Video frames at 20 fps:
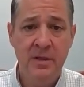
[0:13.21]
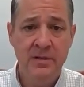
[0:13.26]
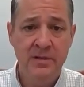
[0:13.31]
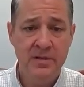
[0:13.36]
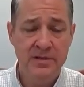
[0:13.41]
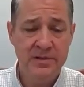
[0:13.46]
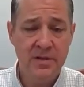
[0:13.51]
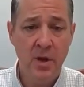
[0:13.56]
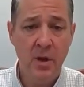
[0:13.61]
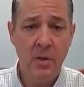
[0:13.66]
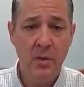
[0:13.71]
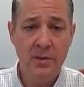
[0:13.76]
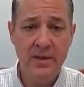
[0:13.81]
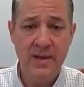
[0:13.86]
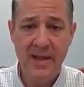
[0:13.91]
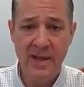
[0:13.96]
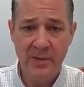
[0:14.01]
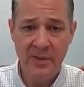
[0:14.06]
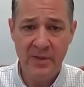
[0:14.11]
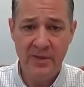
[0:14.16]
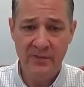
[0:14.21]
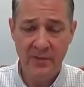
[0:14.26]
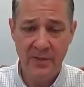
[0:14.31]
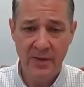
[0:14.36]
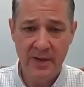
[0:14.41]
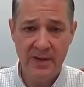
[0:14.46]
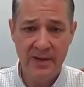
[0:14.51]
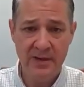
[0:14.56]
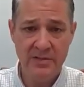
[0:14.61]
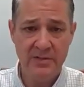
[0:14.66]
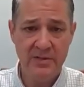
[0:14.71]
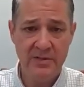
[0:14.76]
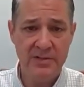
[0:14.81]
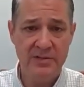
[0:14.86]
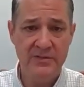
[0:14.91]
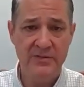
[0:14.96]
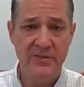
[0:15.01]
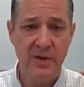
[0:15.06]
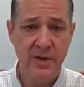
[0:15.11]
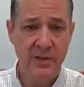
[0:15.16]
There's a whole gamut of brain injuries
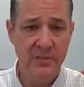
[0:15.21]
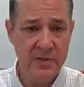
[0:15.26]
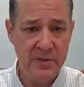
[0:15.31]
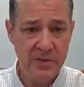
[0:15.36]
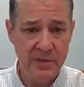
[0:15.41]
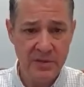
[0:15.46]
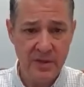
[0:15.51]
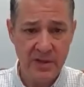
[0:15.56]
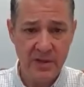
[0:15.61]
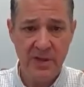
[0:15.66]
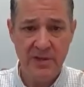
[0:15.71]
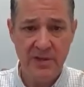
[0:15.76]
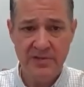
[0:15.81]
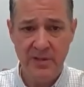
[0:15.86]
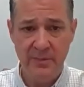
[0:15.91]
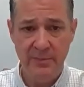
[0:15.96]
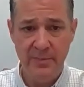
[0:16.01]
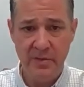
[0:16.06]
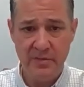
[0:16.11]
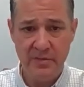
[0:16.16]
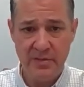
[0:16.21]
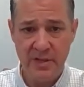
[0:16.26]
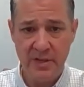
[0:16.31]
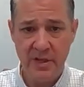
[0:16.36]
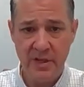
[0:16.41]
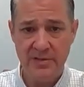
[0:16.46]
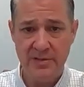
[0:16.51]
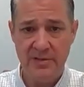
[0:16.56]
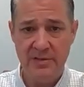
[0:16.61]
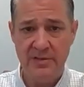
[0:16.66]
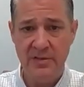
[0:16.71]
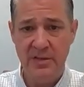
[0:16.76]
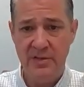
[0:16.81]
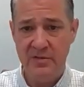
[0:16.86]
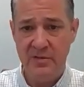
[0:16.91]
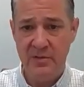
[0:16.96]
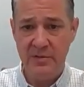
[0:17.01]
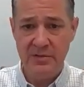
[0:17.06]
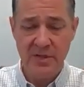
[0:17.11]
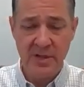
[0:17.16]
from your concussion and post-concussion
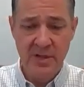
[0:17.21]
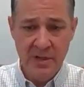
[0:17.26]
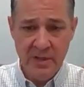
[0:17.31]
syndromes